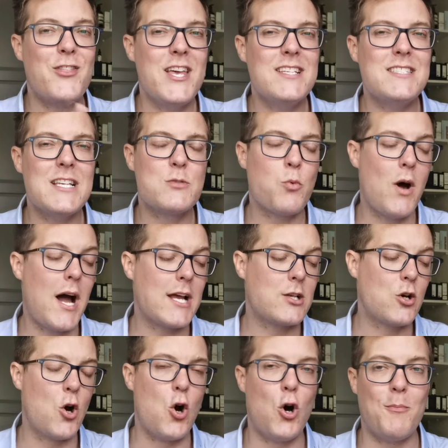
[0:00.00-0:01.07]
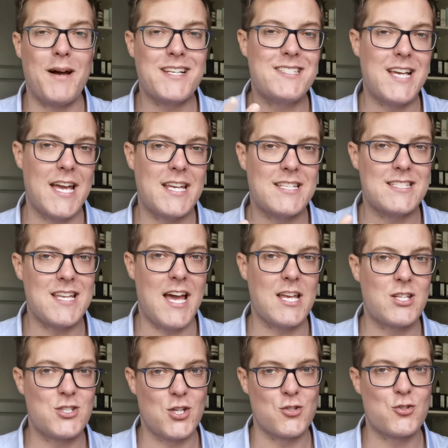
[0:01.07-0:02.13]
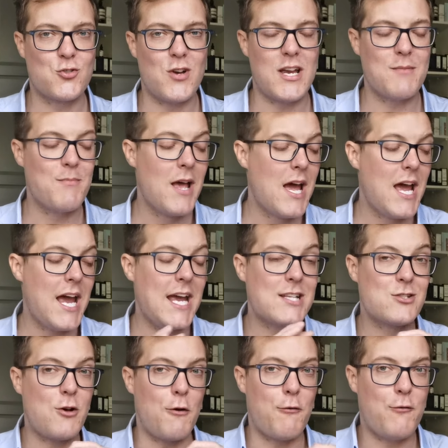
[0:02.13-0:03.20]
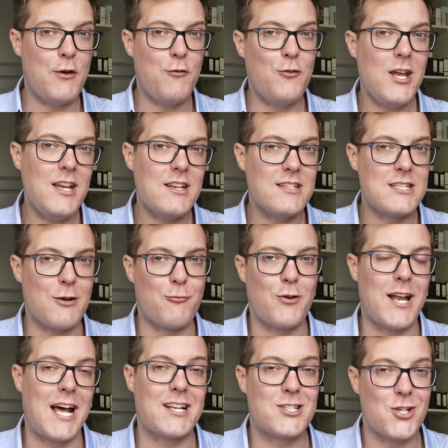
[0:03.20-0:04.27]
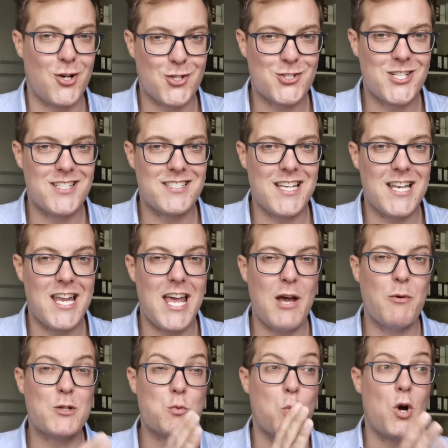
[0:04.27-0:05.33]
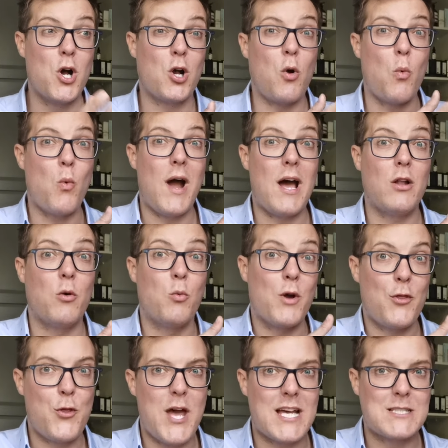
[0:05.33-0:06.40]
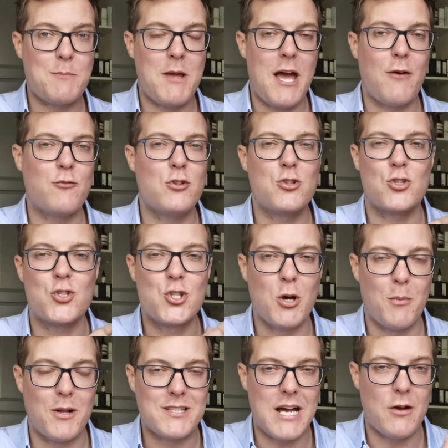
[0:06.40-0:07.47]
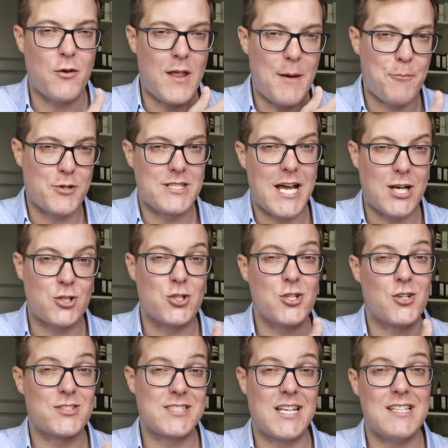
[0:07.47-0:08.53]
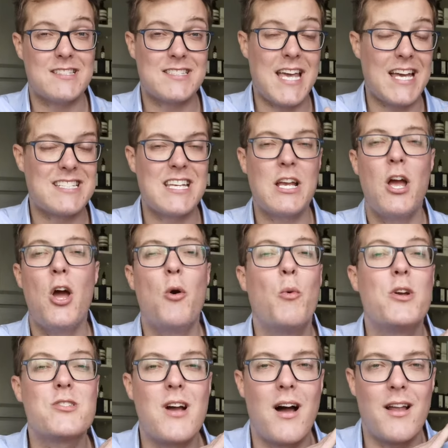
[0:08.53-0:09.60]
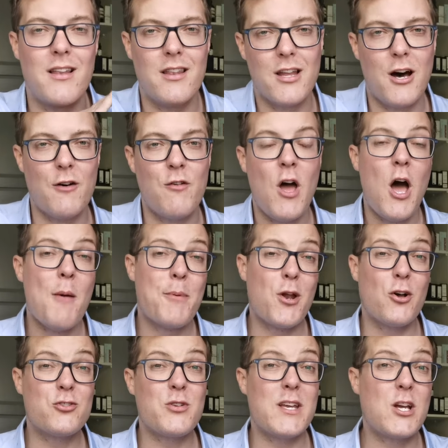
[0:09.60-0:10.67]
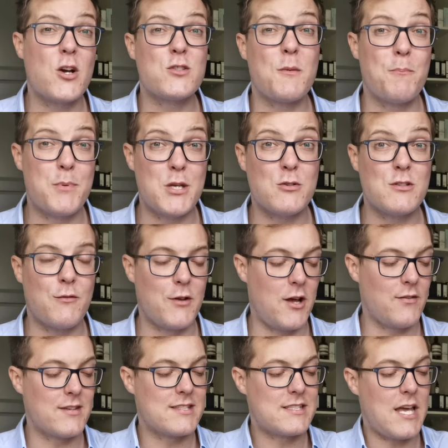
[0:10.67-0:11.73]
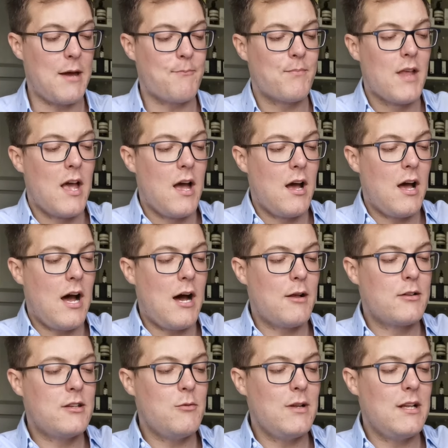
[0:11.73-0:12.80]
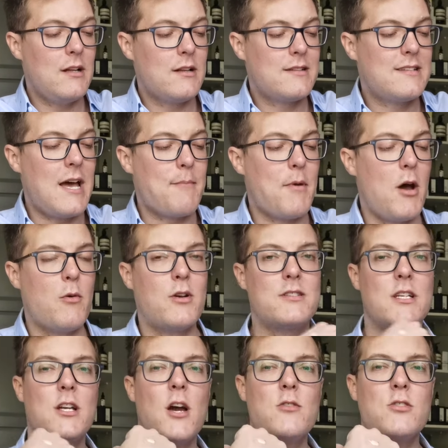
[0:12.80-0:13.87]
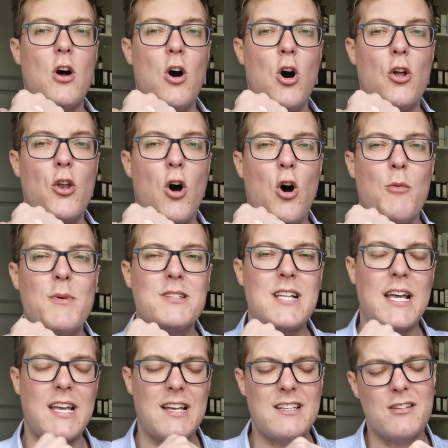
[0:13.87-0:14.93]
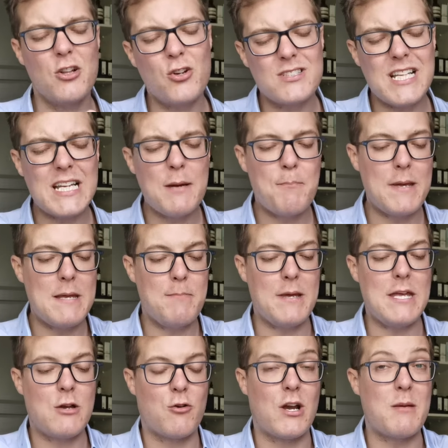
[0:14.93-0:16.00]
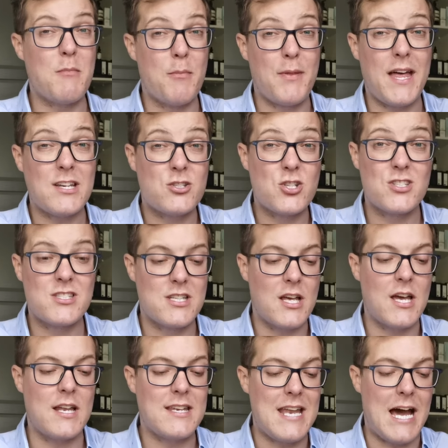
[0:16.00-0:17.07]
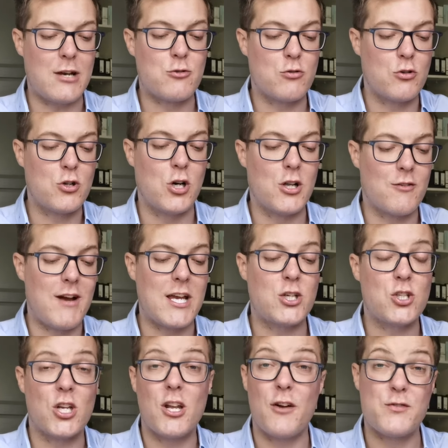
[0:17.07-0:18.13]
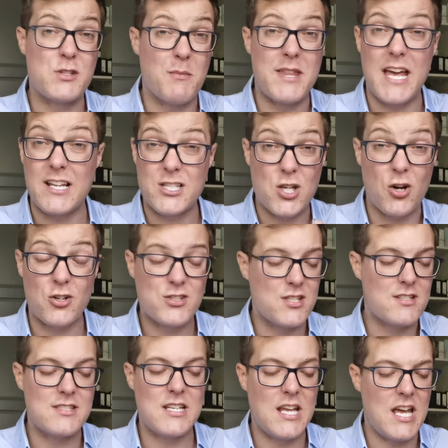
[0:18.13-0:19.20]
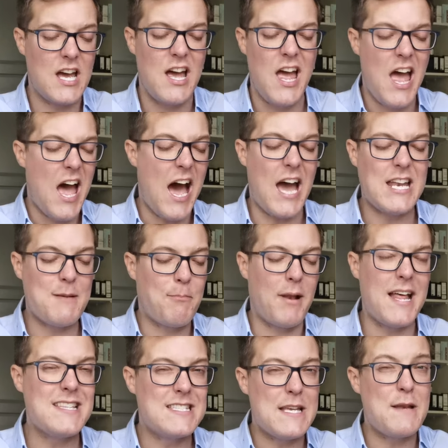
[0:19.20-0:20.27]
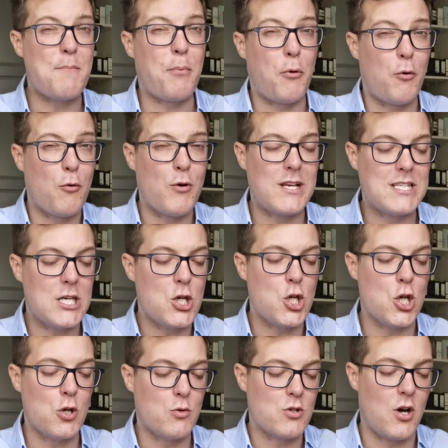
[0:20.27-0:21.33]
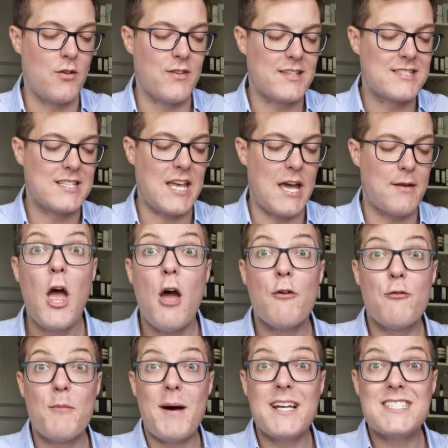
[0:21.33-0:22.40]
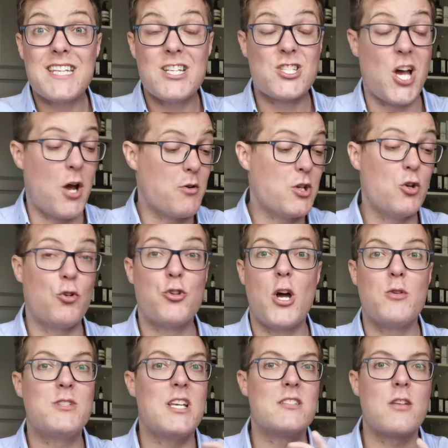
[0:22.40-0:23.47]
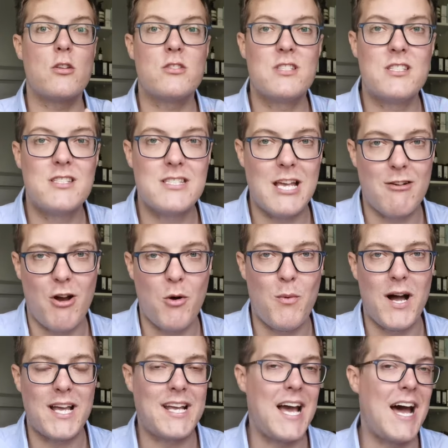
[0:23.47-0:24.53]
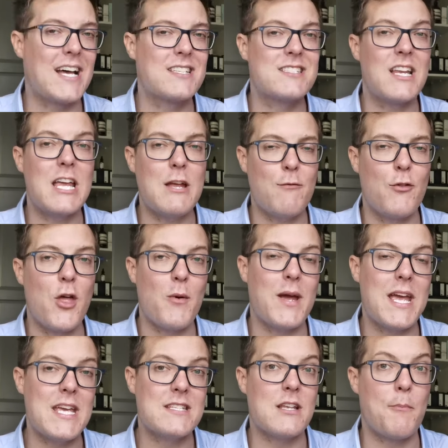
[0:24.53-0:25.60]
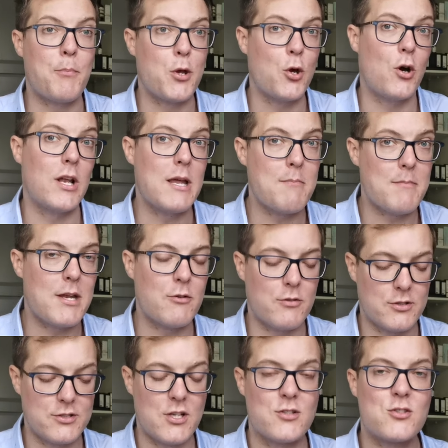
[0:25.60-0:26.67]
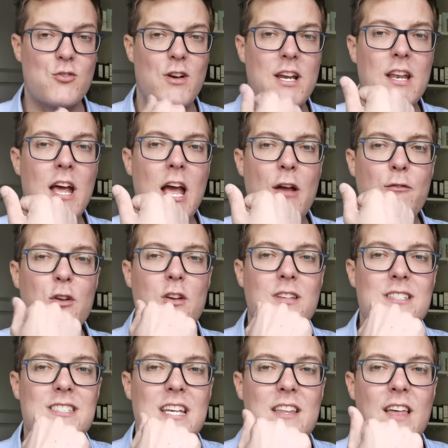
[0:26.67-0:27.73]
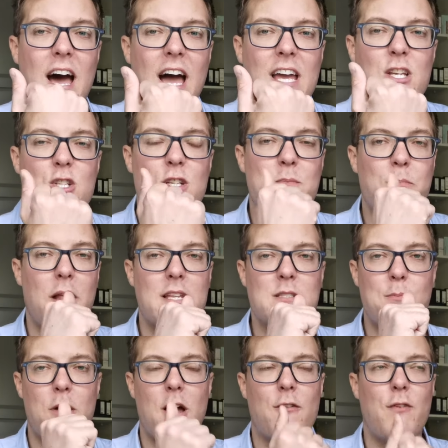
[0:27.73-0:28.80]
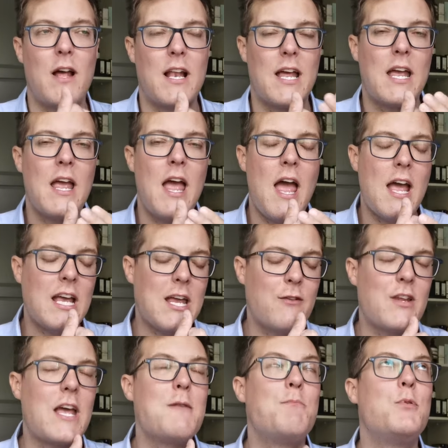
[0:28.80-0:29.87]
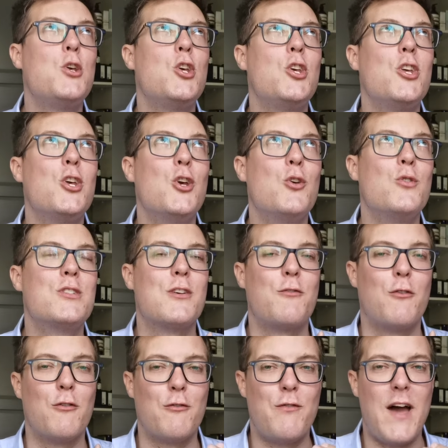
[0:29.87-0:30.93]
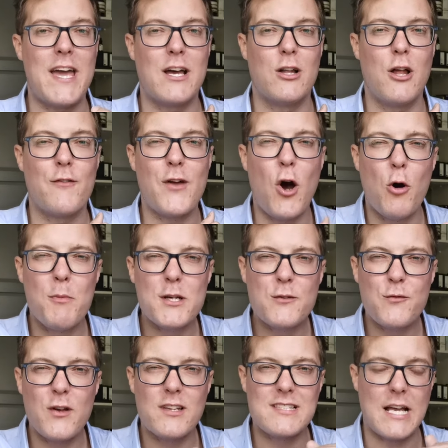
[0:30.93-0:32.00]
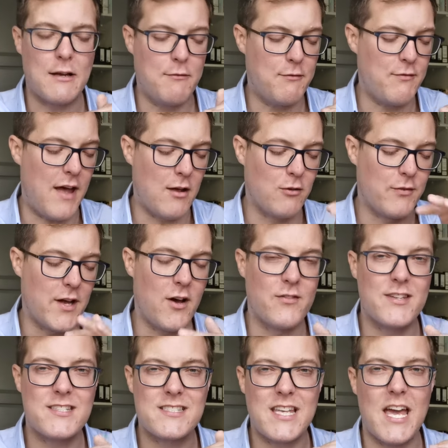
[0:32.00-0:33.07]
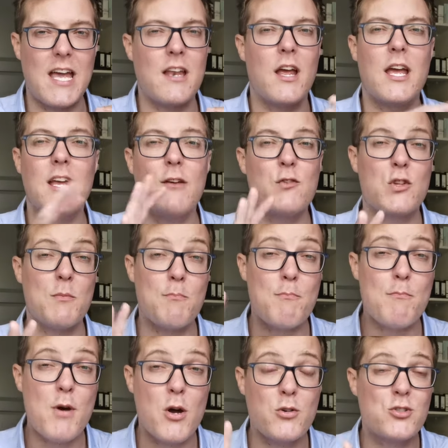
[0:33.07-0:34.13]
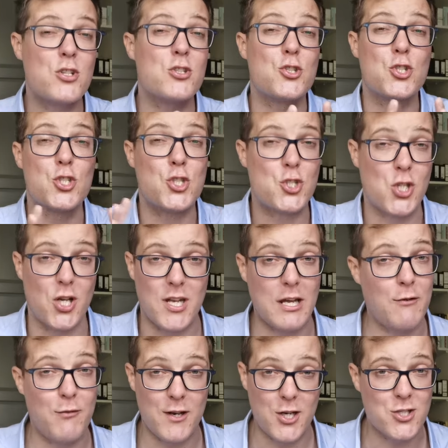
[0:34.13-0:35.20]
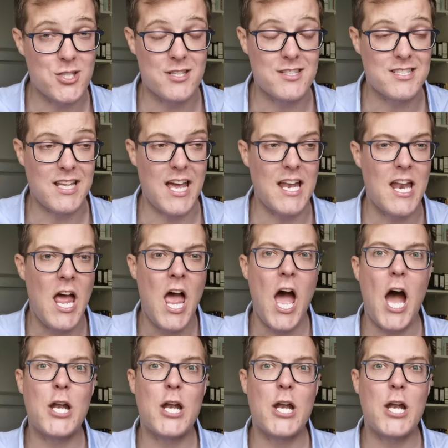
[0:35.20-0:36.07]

This is what I call my day-to-day sunscreen. It's got 15 different antioxidants in here which work well with the SPF to just double down on that protection your skin's getting, which I love, but also it goes on beautifully on the skin. I'll do a little demo because it goes on almost like, it looks like a BB cream, but that's just the natural coloration of some of the antioxidants in here. And it blends in pretty nude on the skin. For my skin tone, you'll notice zero white cast, even though it is a purely mineral sunscreen. If you can see that, it just blends perfectly. It gives a beautiful veil of, it almost feels like velvet on the skin. It gives the most stunning finish to the skin.